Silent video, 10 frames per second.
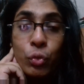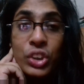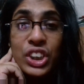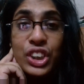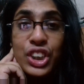
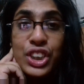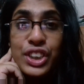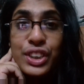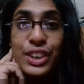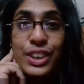which
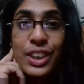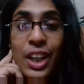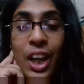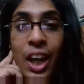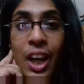is
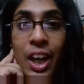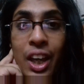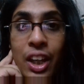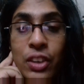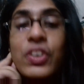
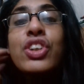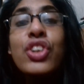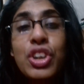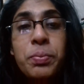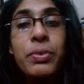
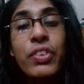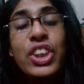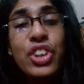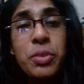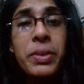
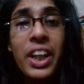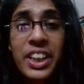which should be